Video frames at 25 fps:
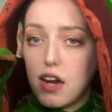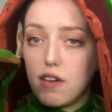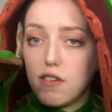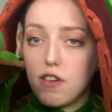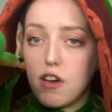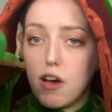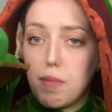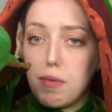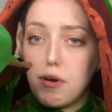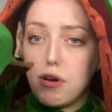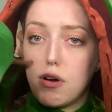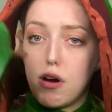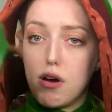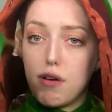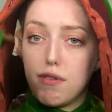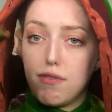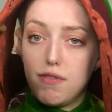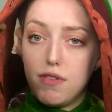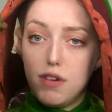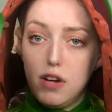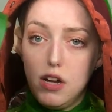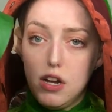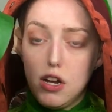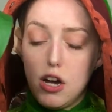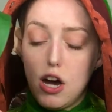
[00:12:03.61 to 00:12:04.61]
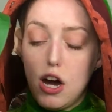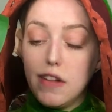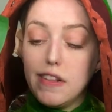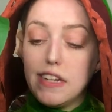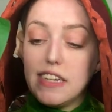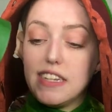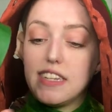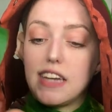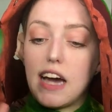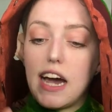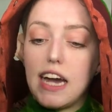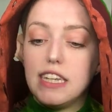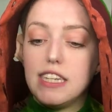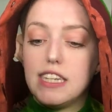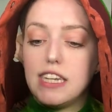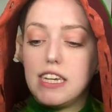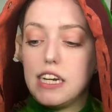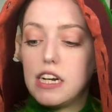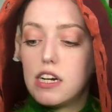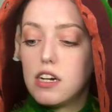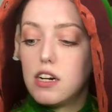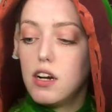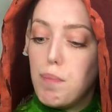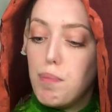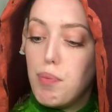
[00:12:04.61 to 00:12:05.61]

of coming off on the sides here.